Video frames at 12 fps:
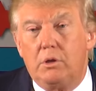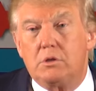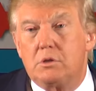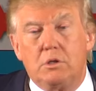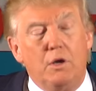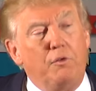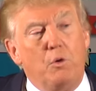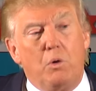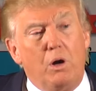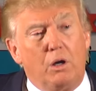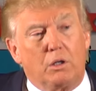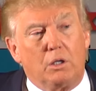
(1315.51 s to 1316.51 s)
It's a different
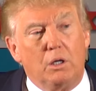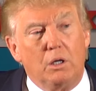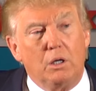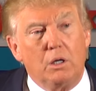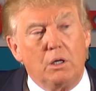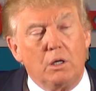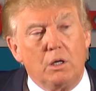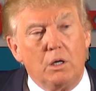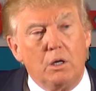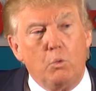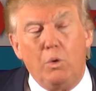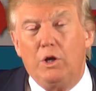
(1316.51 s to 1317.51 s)
world.
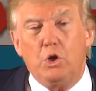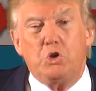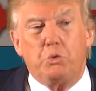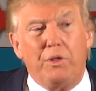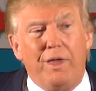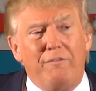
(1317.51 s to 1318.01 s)
We lose with